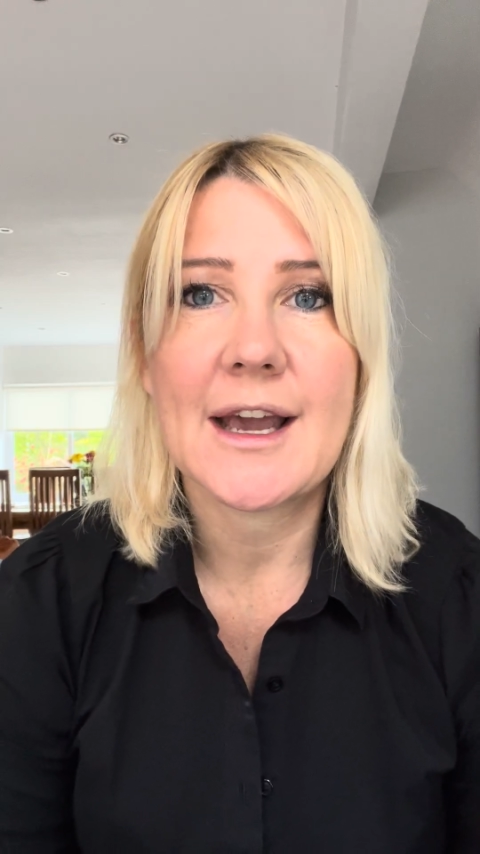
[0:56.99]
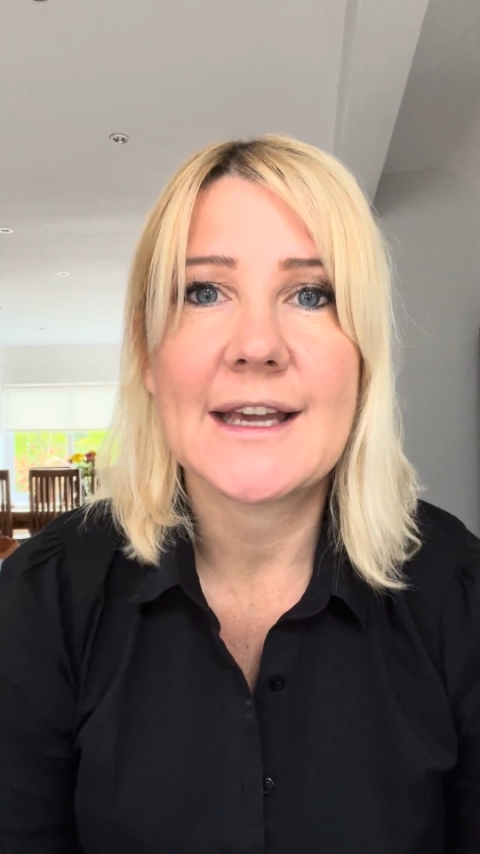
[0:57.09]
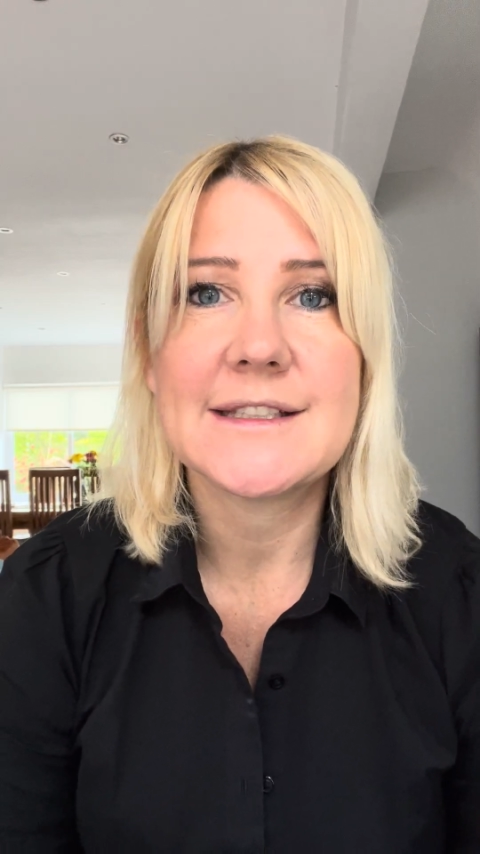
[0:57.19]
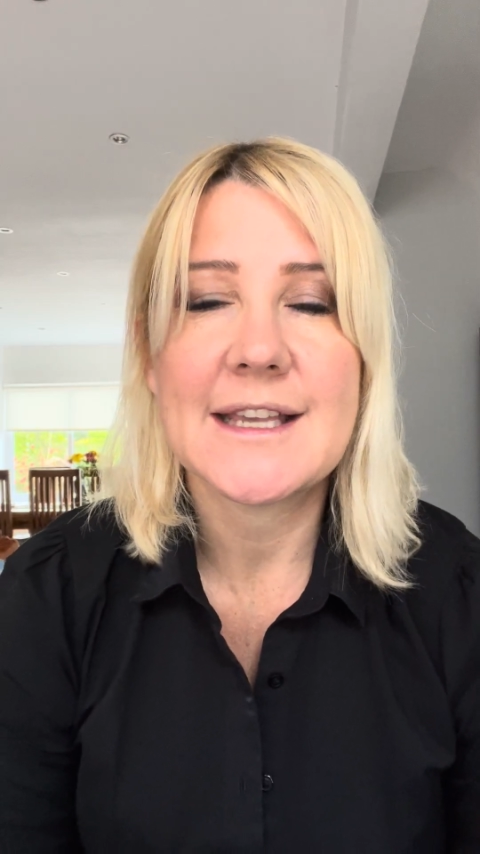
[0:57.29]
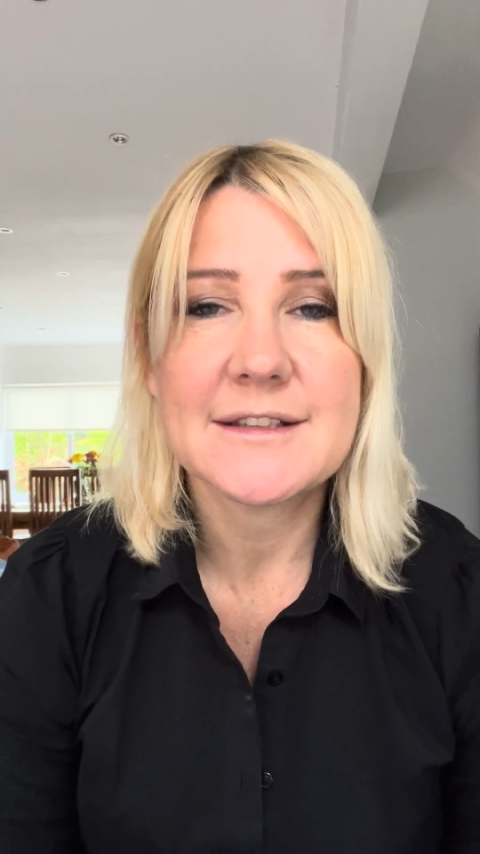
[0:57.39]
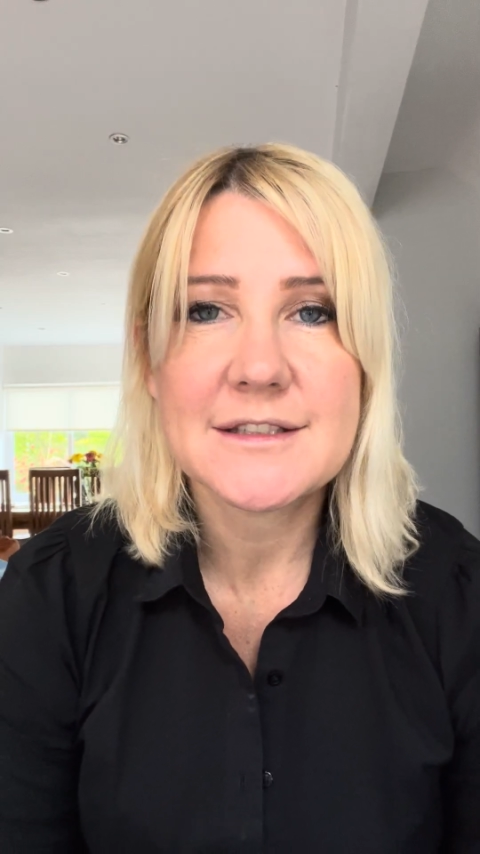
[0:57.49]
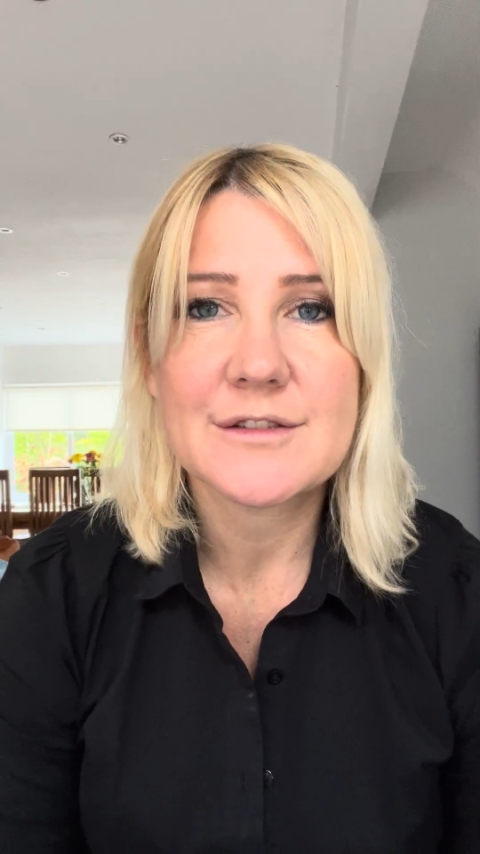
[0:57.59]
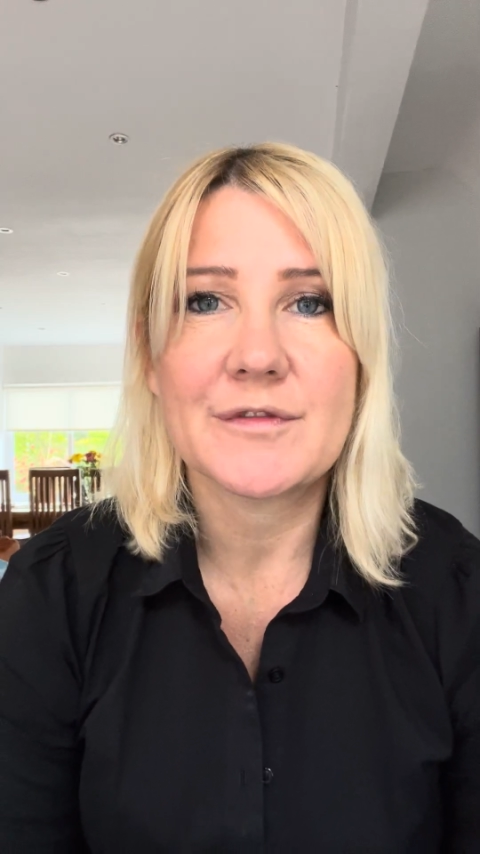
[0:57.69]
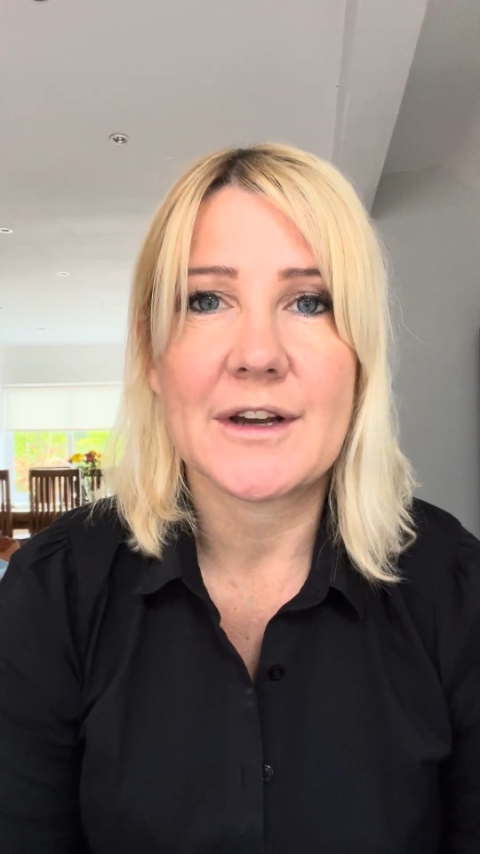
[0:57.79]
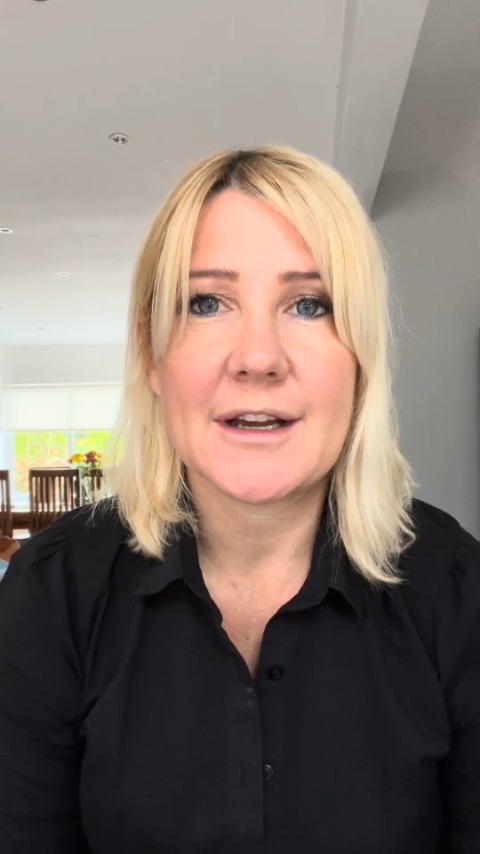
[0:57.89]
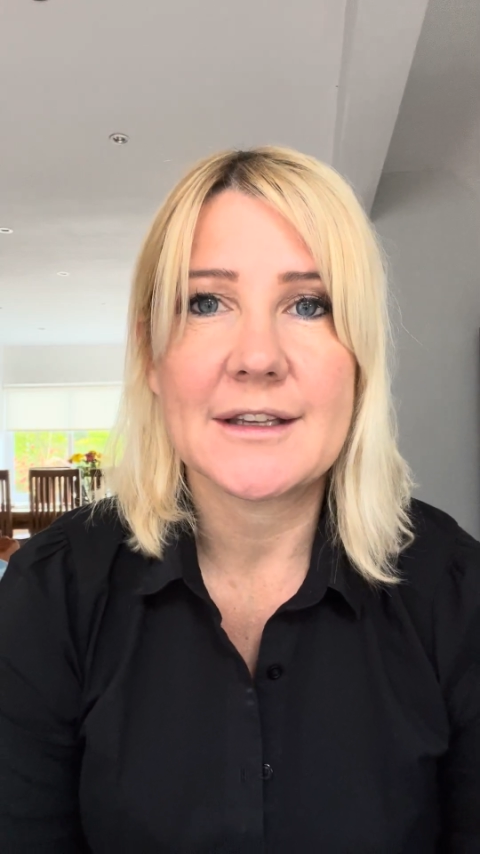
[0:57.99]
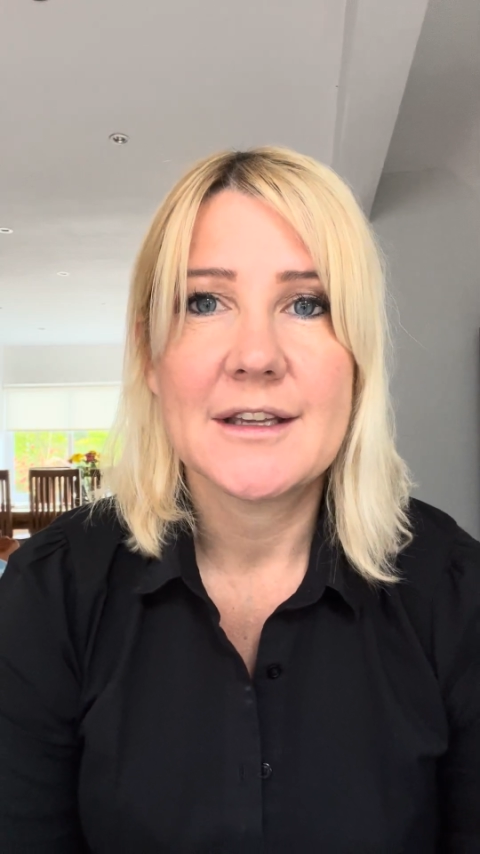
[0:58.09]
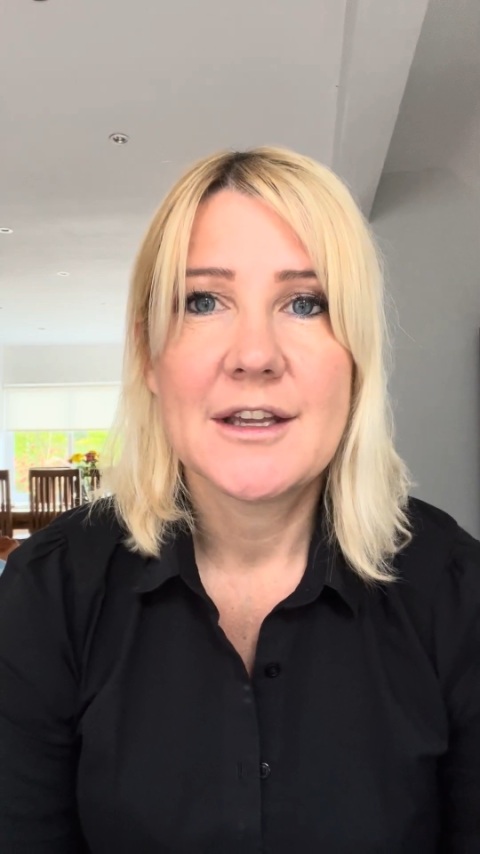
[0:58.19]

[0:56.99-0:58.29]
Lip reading: identify